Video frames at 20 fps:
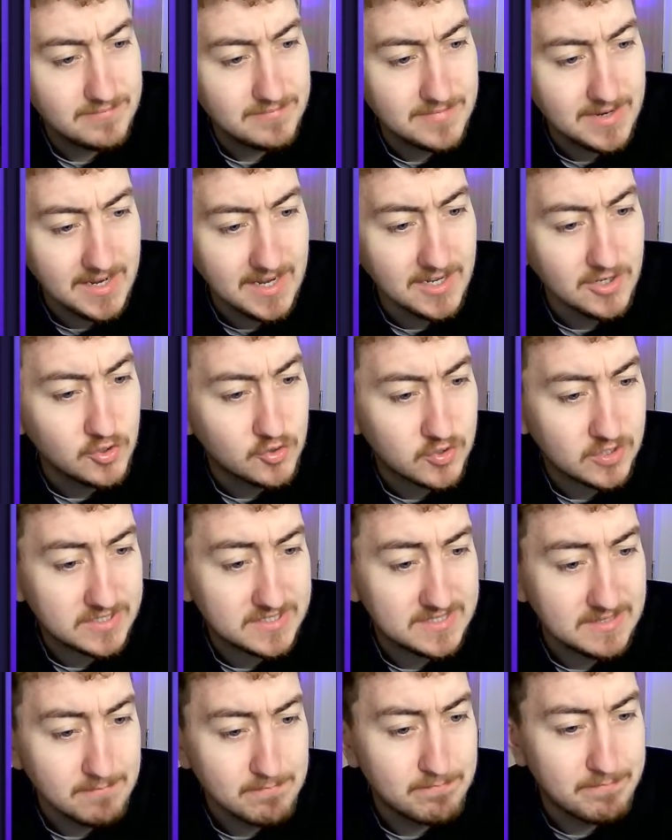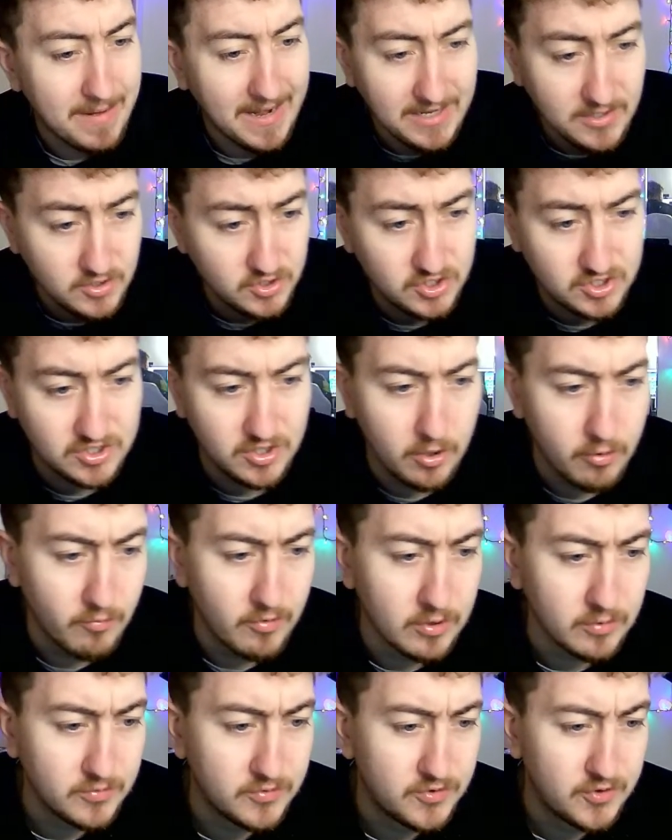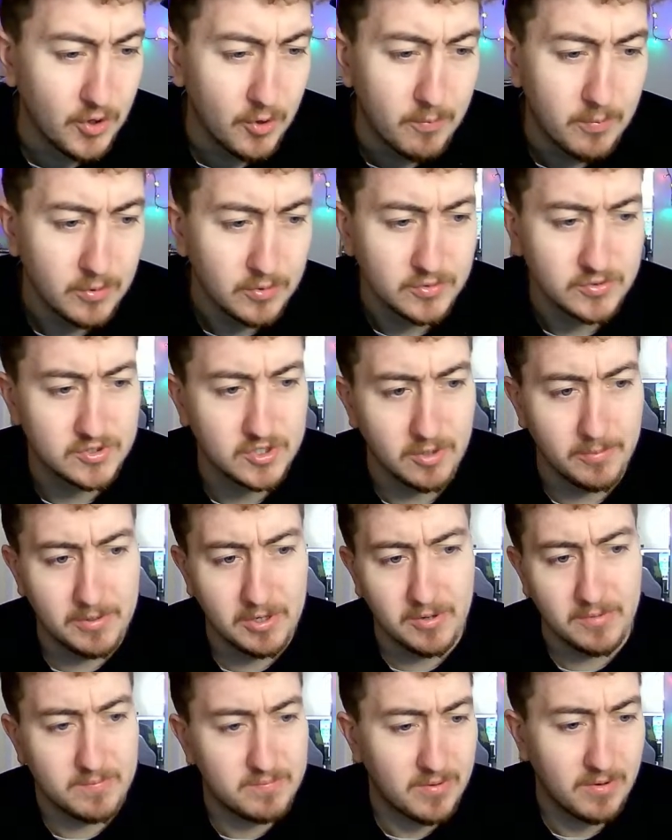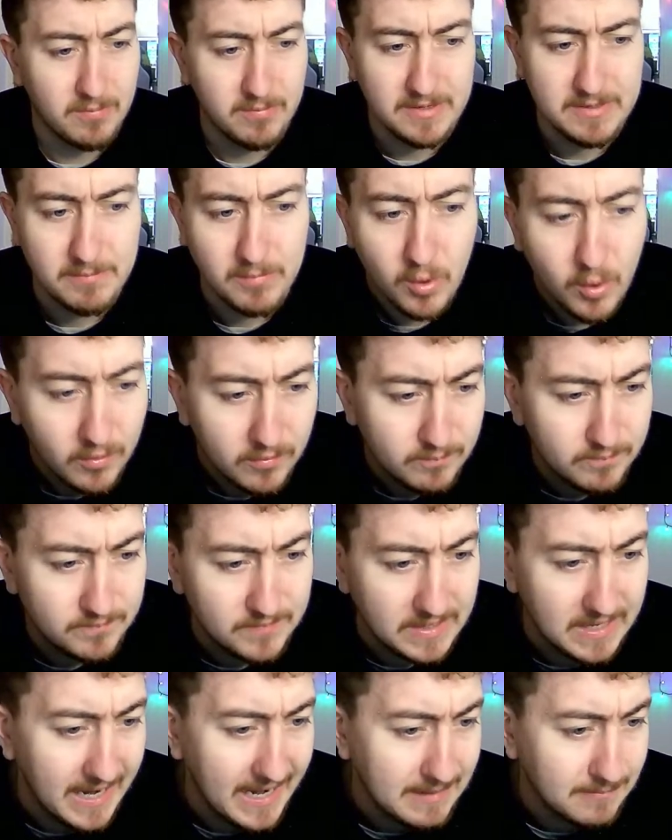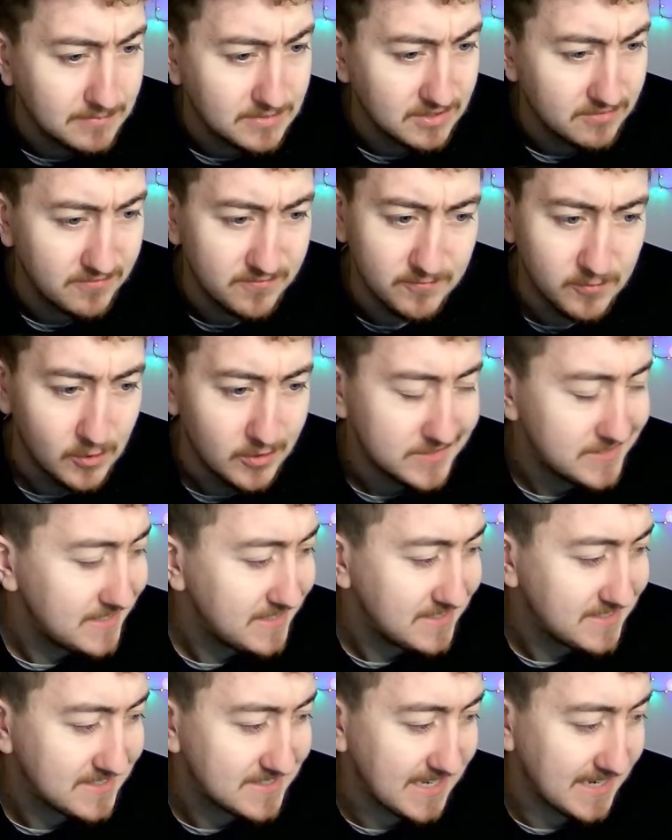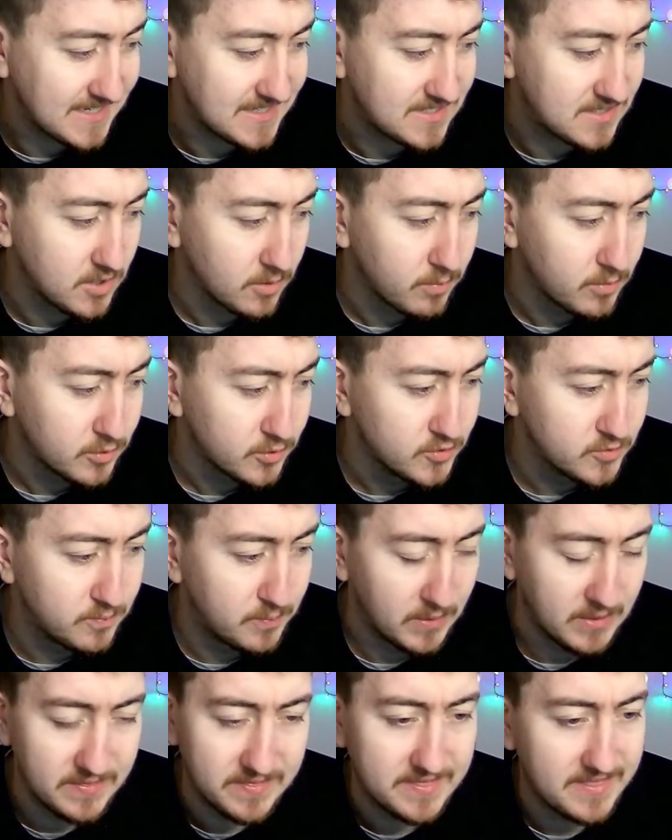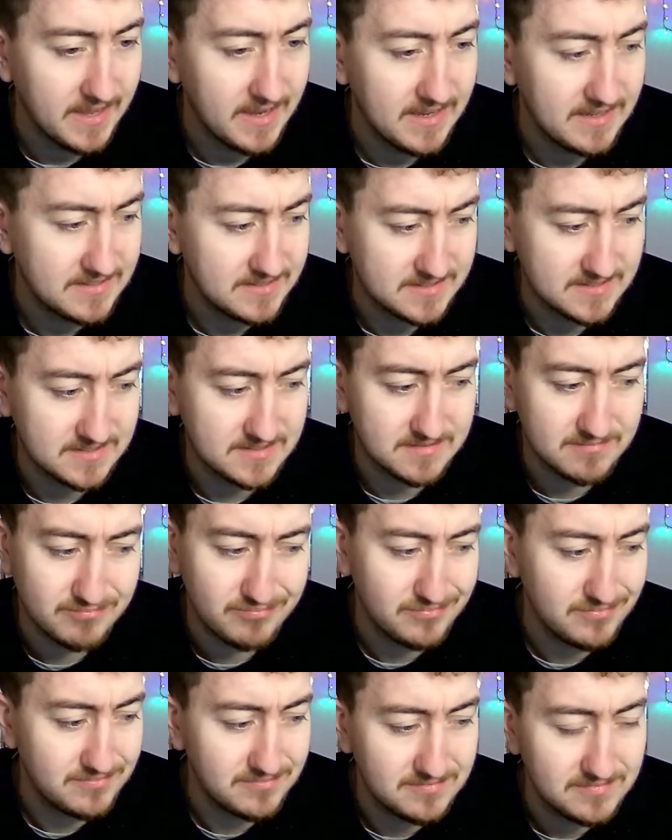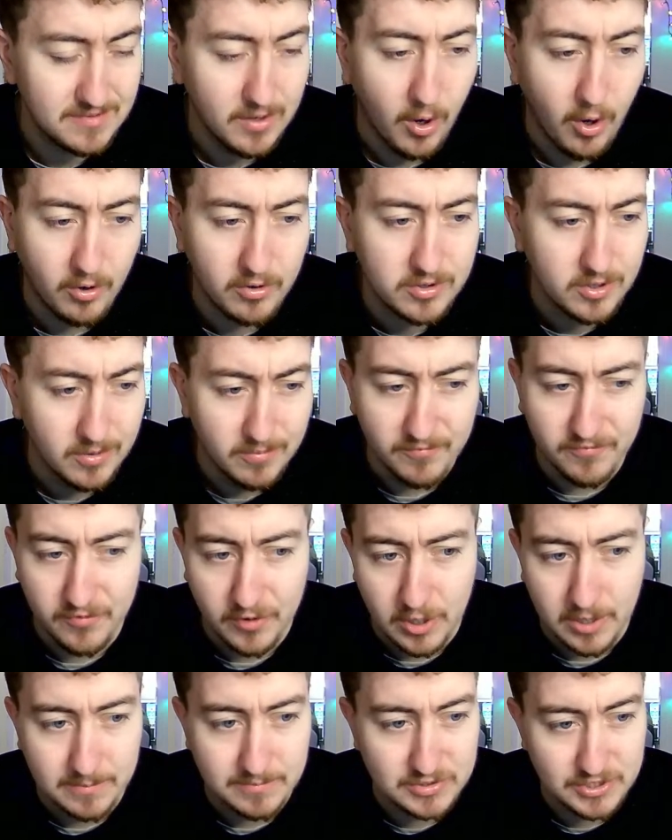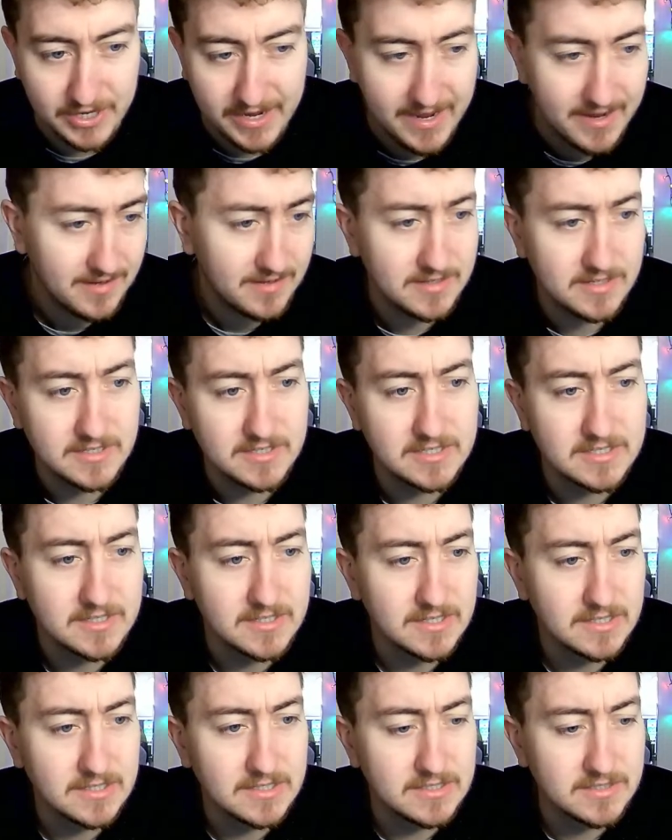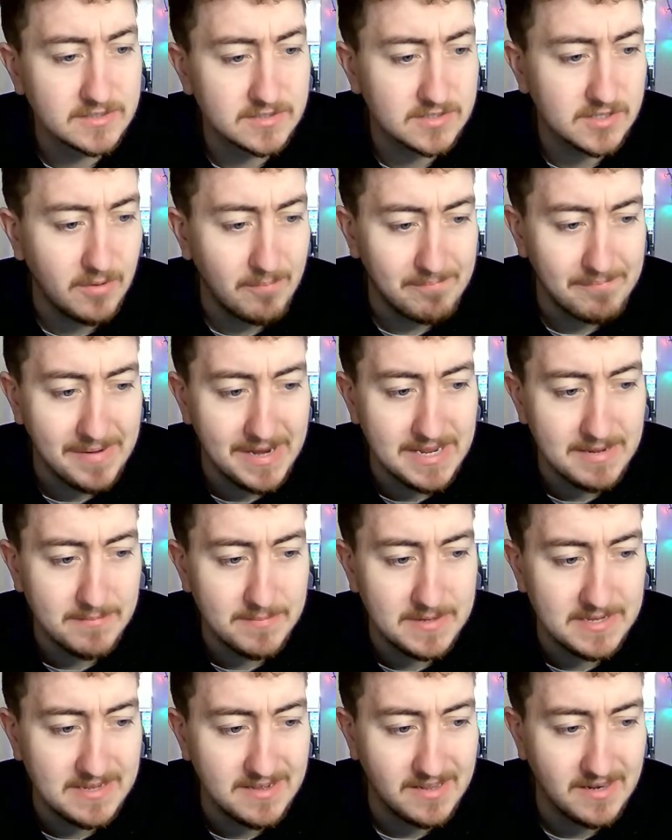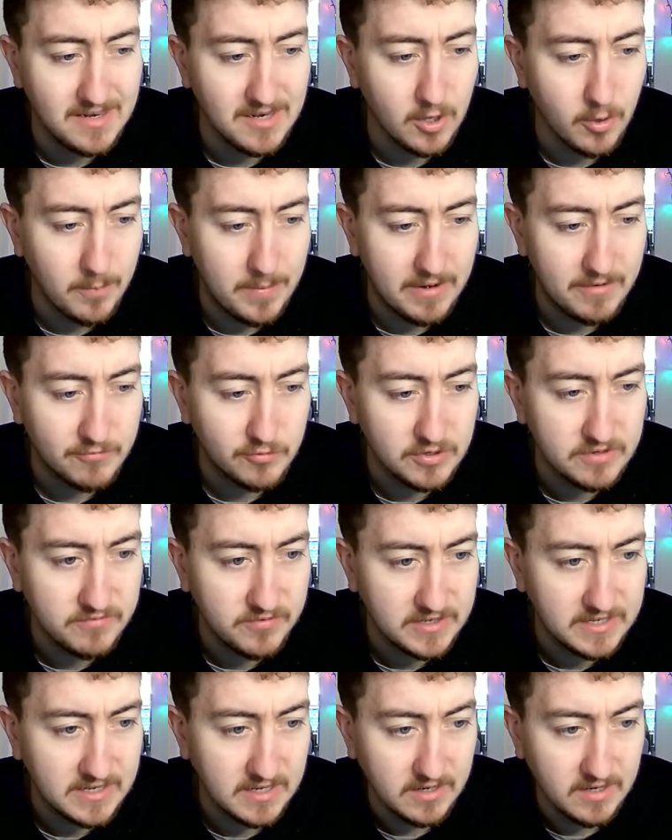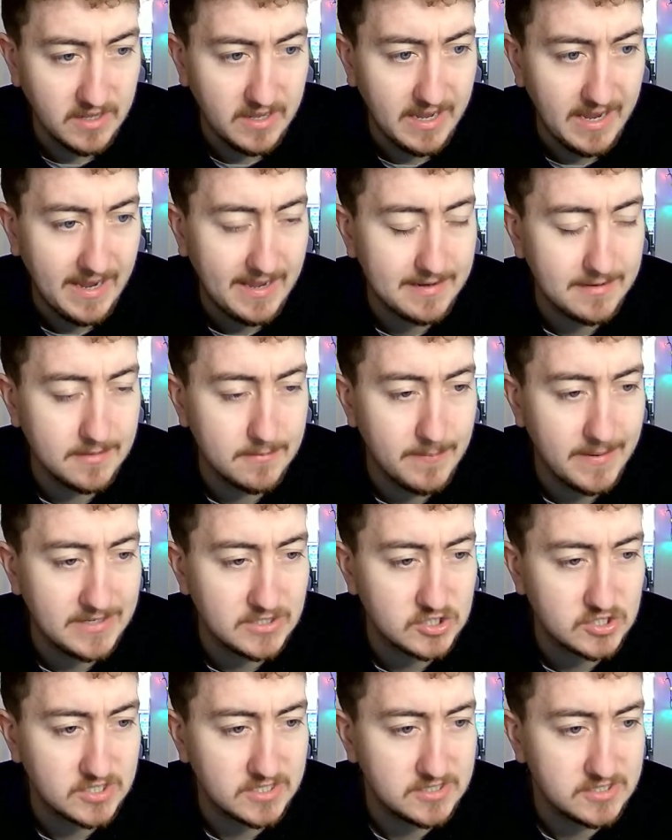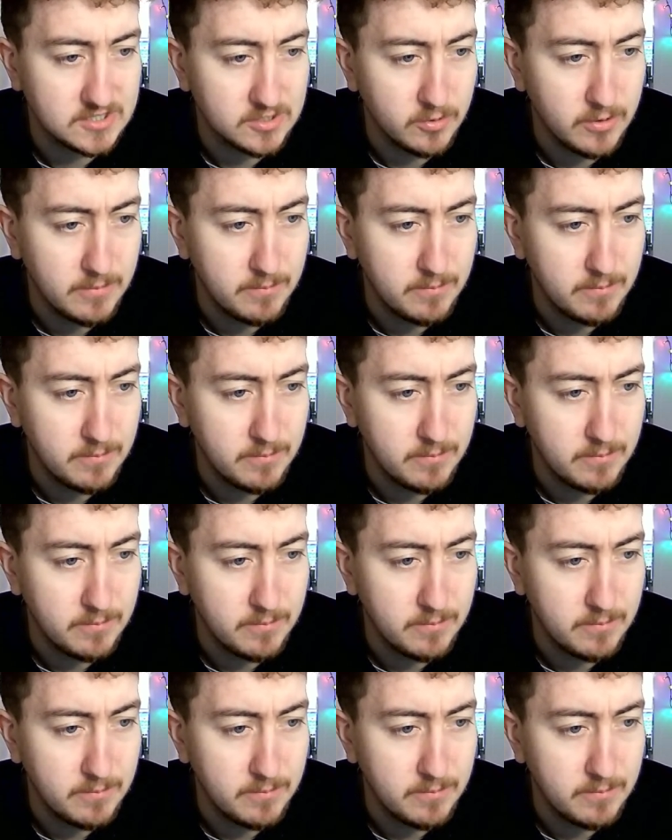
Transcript: Interesting bench, no real doubles coming up. Probably more aimed at 36 doubles, but they're not confirmed yet. So maybe a little bit of rethinking ahead of the bench needs doing.